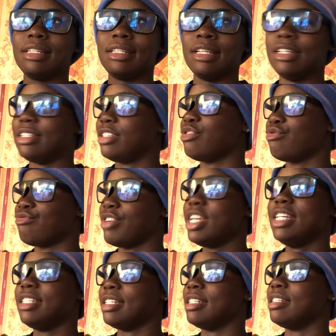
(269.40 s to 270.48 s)
there's
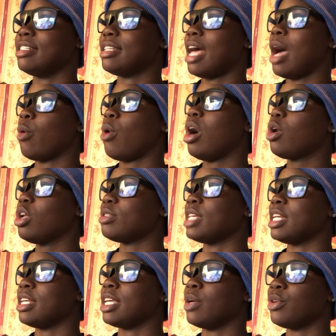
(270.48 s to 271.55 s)
reasons one cross
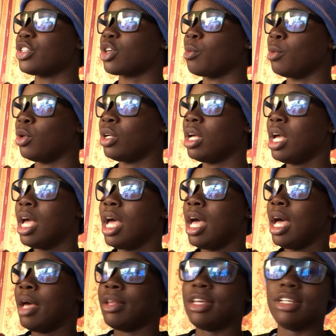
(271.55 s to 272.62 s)
that they get which come out
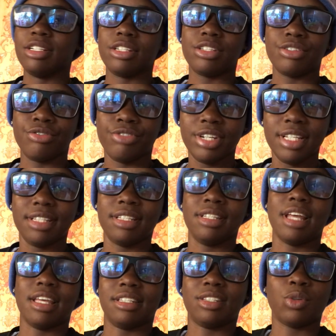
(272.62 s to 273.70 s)
there's reason
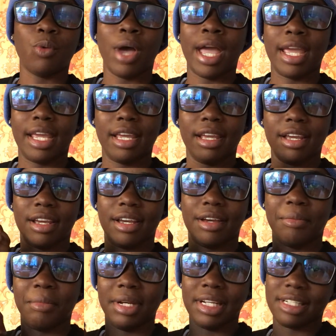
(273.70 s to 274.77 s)
as to why
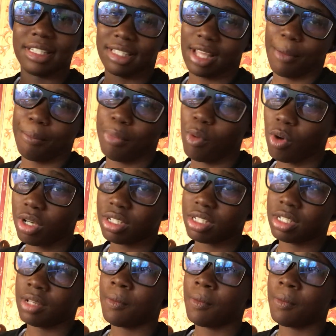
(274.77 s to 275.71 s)
I did stop post